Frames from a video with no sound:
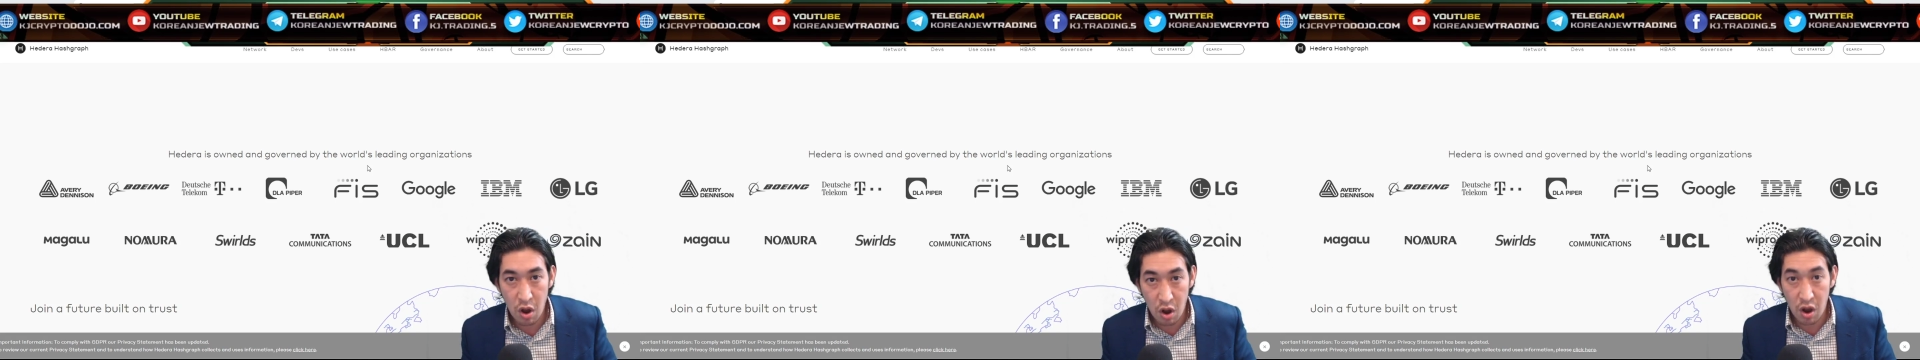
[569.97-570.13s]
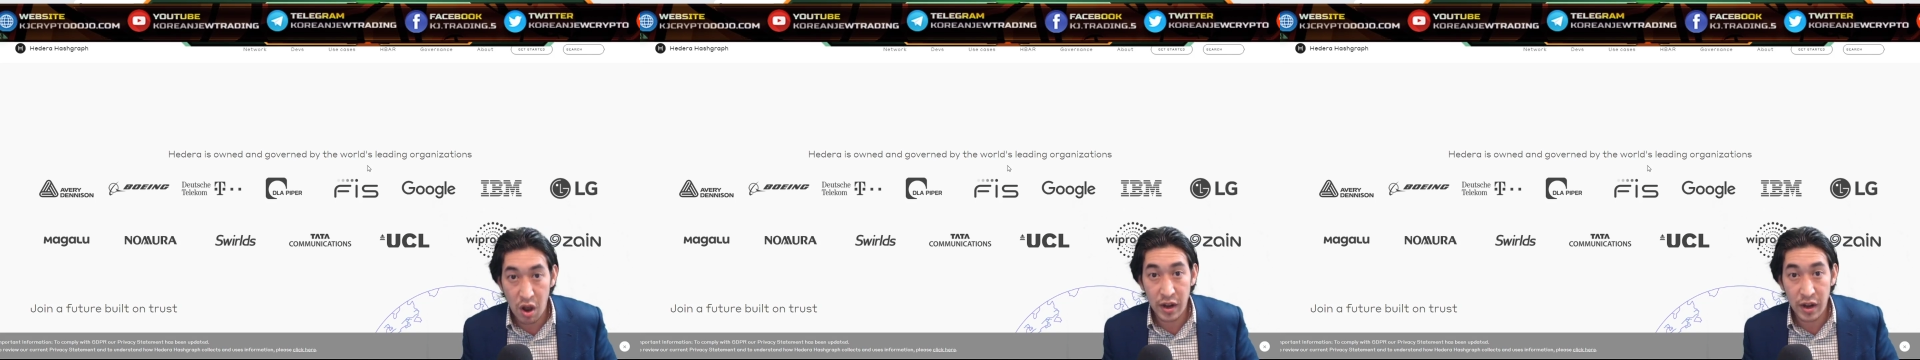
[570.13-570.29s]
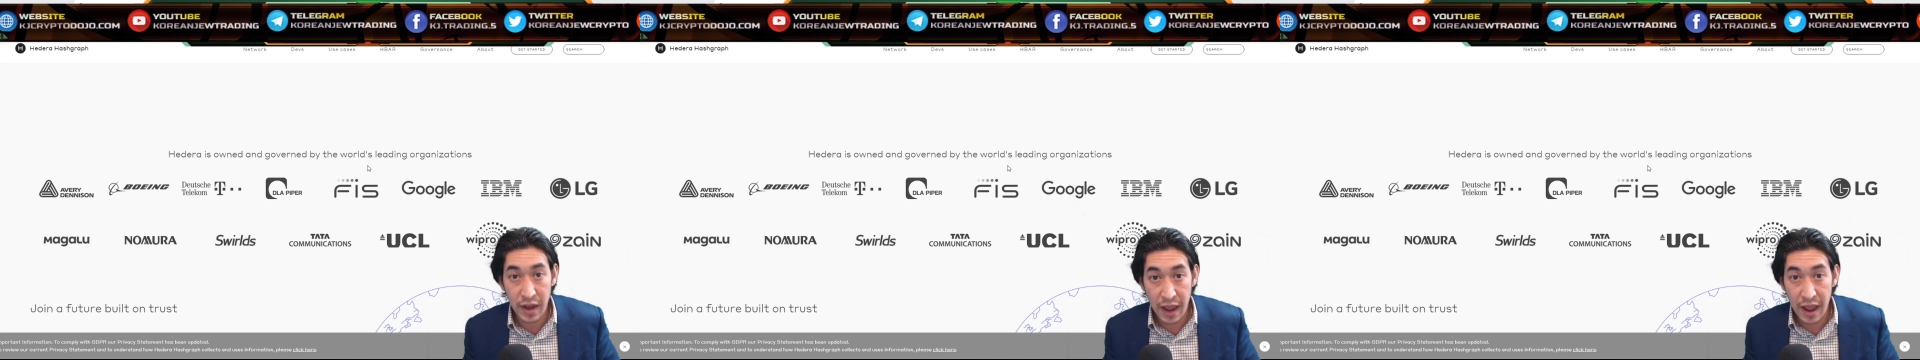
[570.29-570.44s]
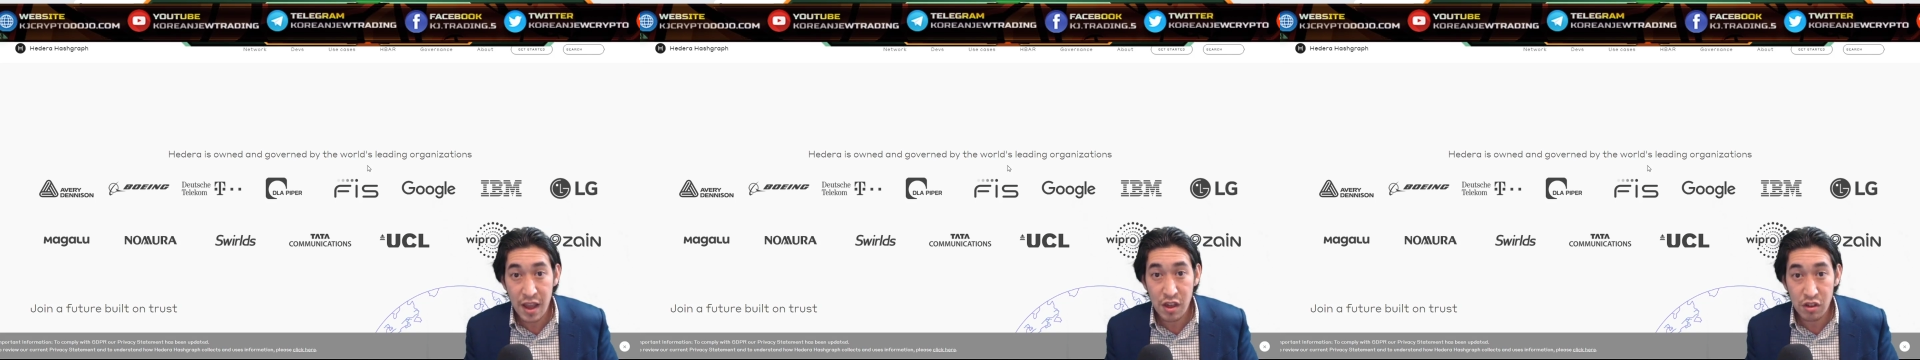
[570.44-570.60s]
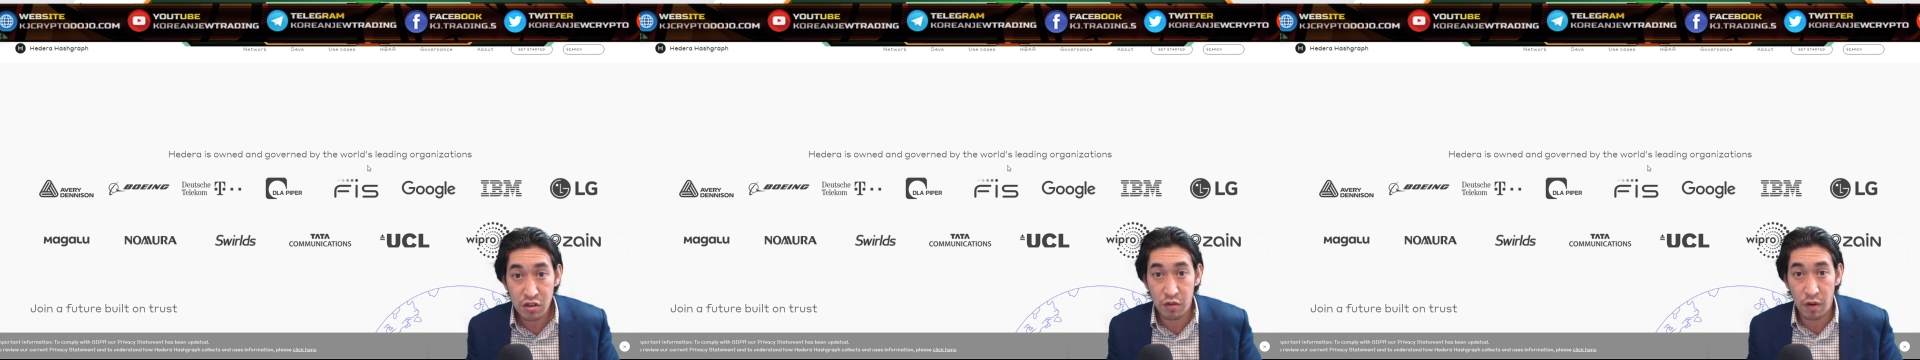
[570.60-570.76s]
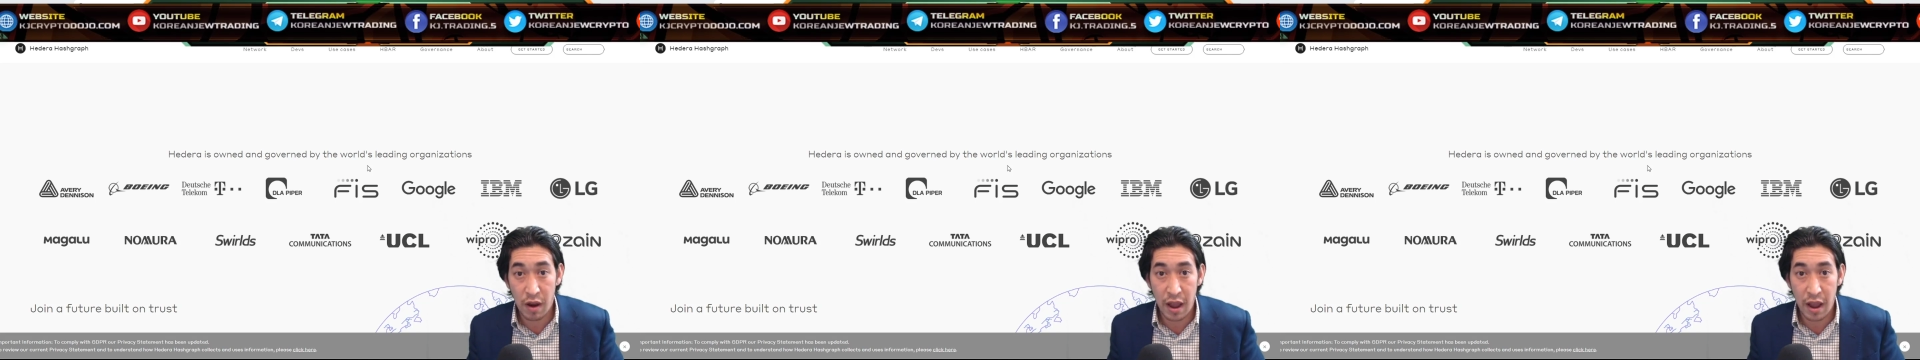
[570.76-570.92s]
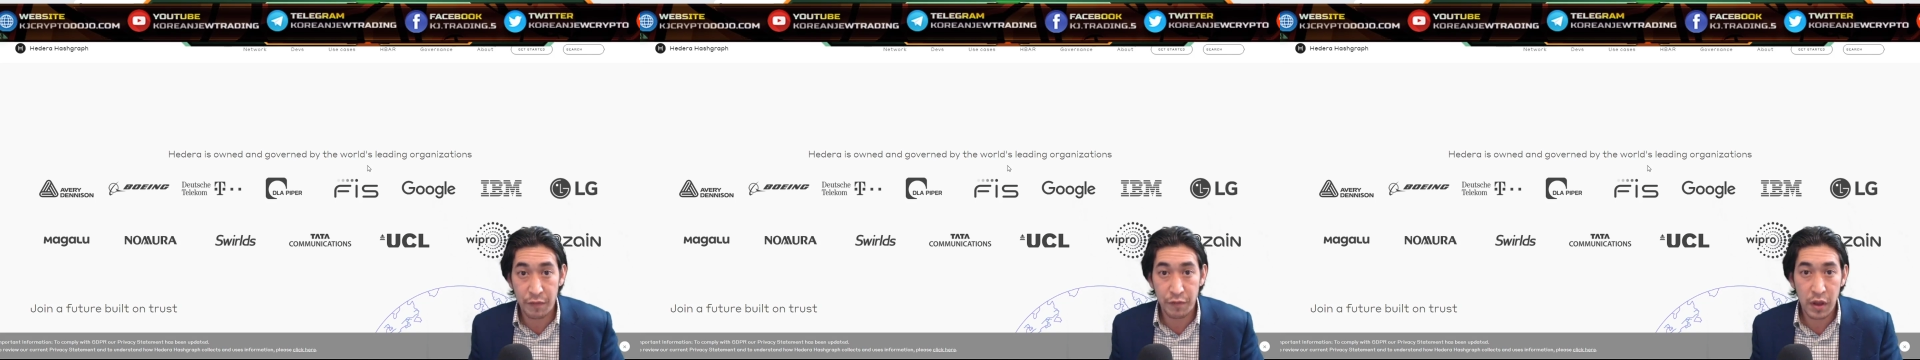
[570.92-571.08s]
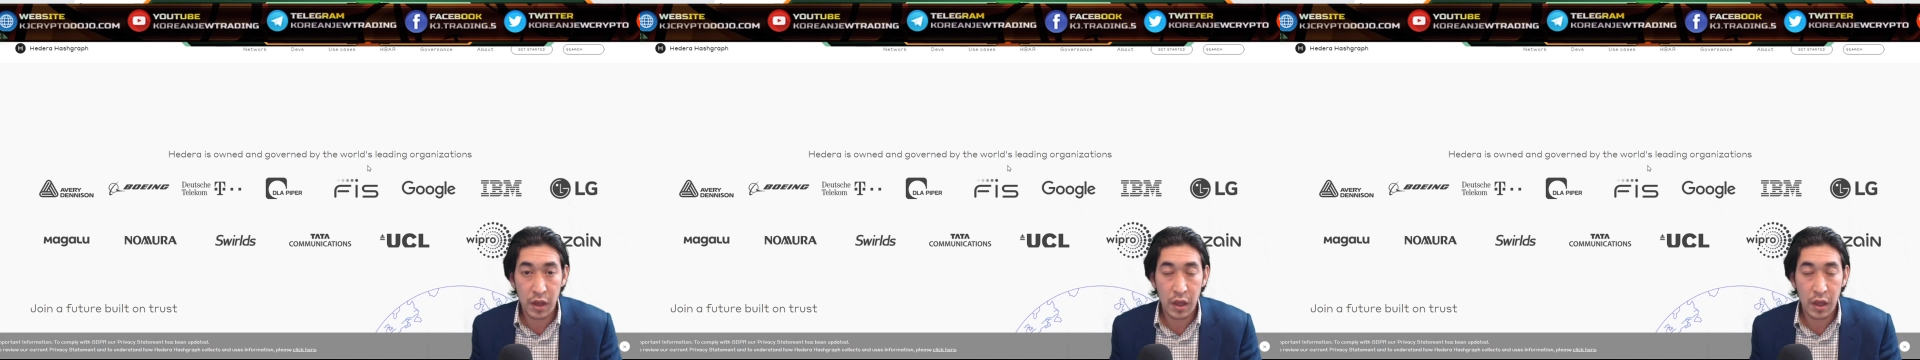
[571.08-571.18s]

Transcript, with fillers: on Hashgraph.